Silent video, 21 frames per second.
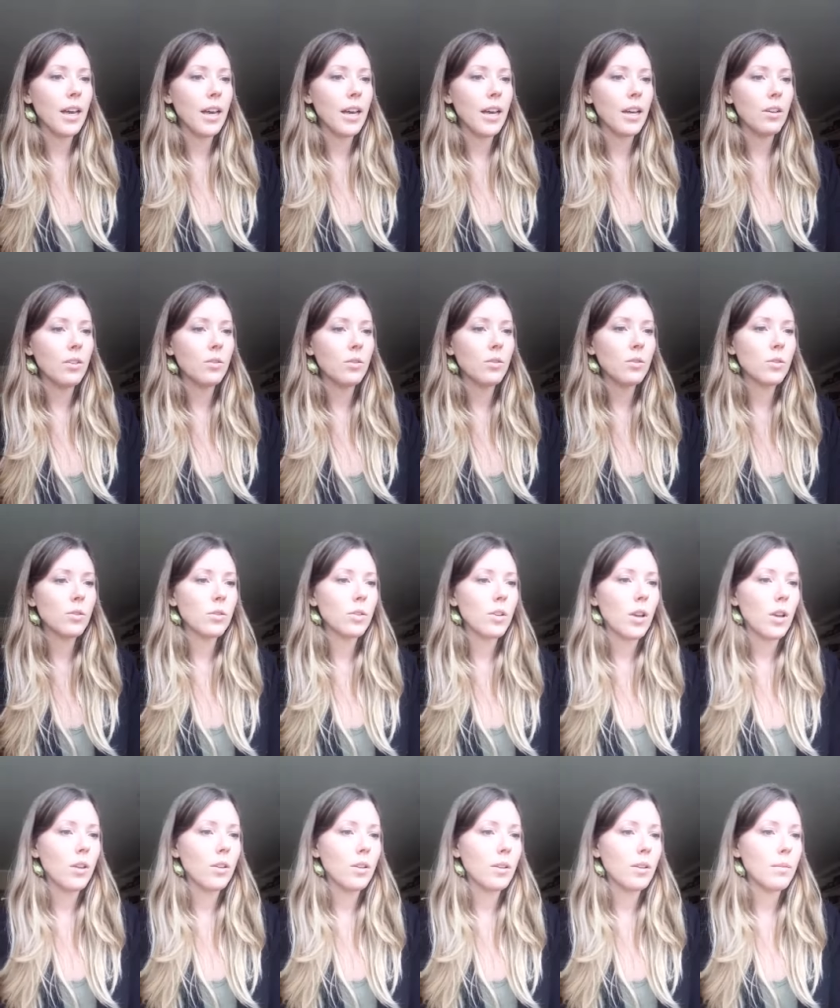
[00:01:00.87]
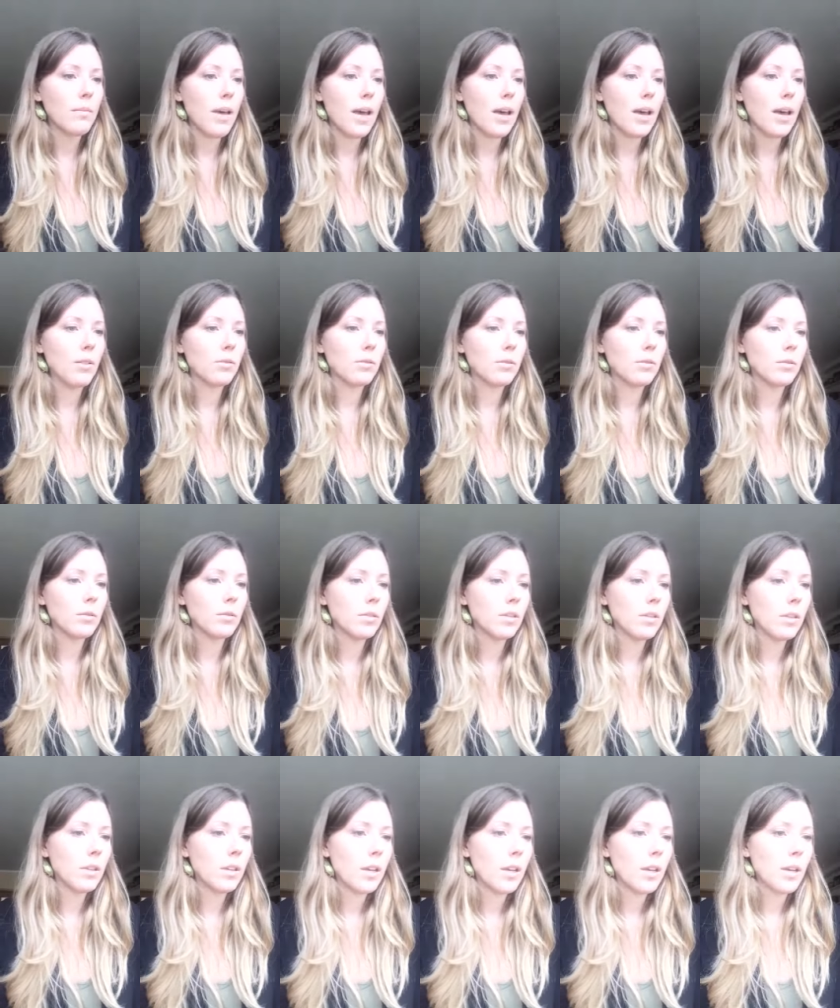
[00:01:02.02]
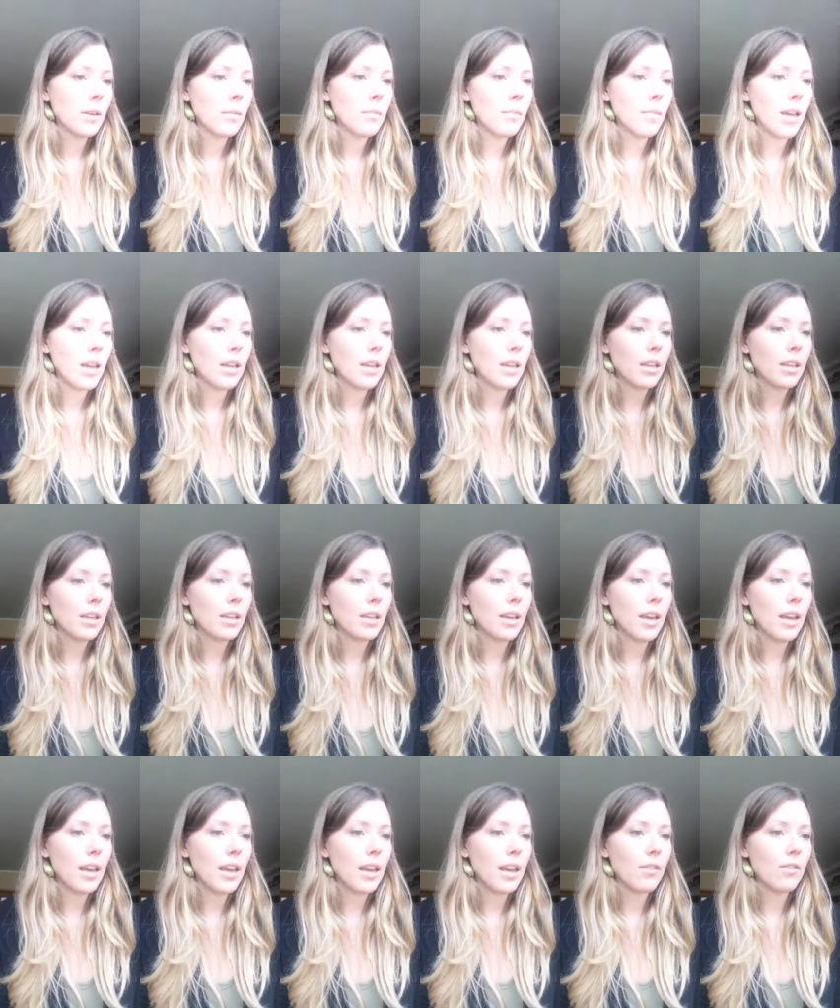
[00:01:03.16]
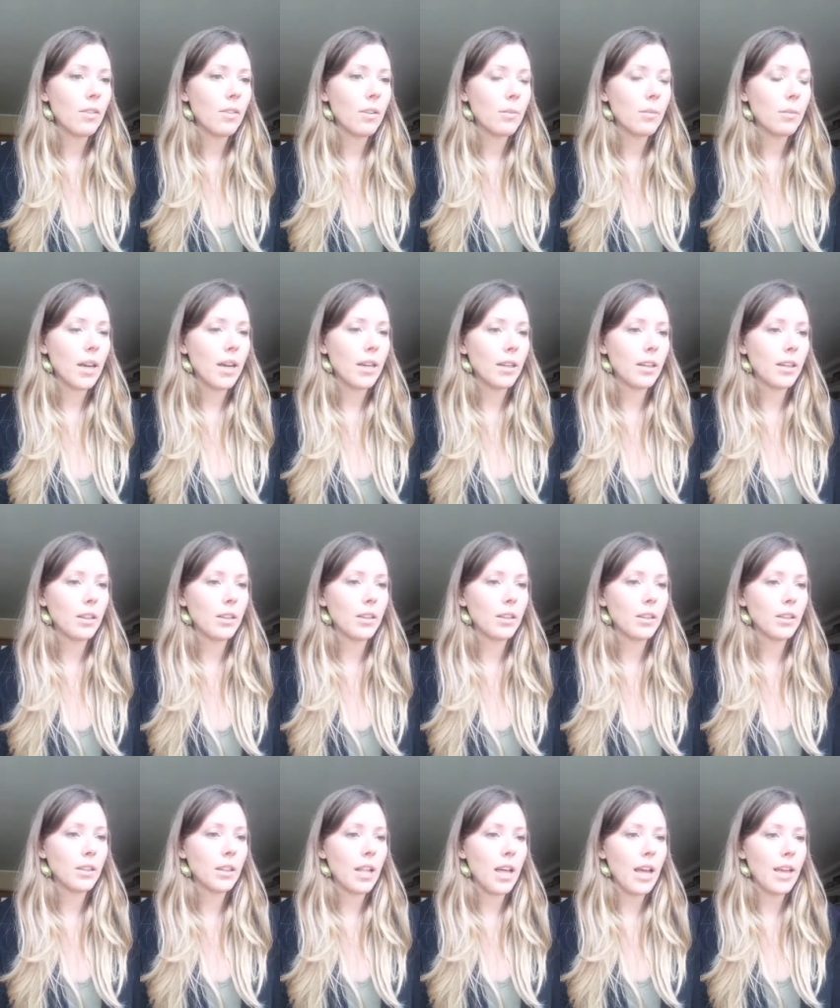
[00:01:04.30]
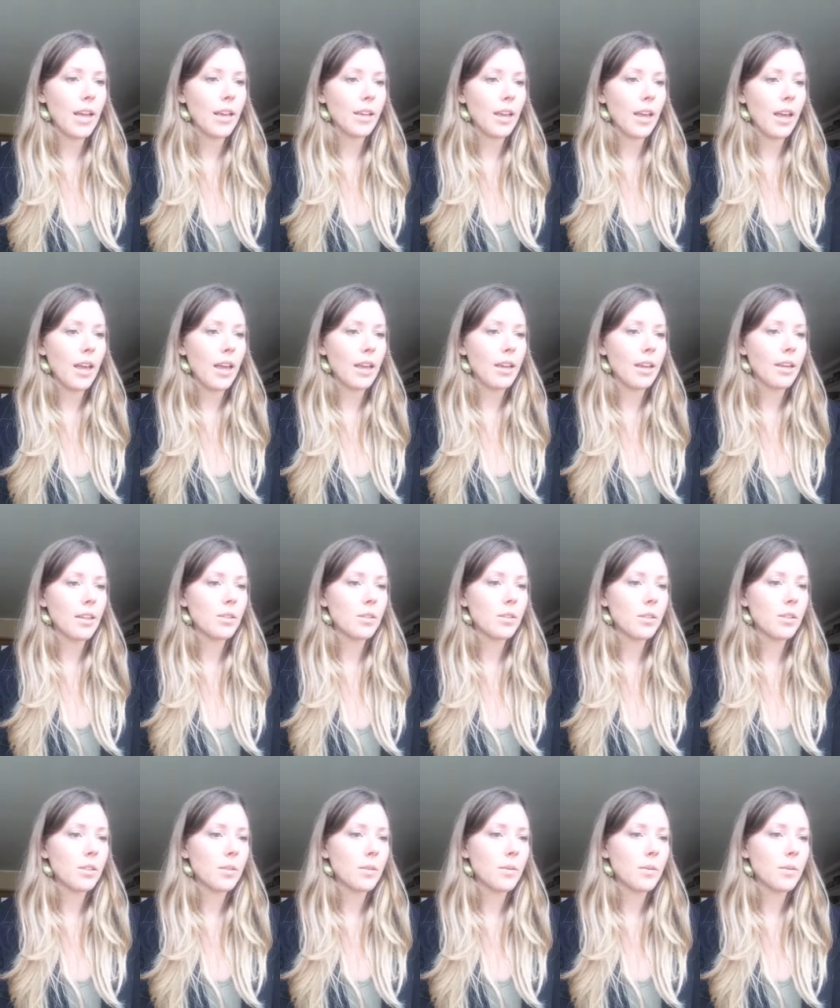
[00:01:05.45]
house on the mountain, making everybody look like ants.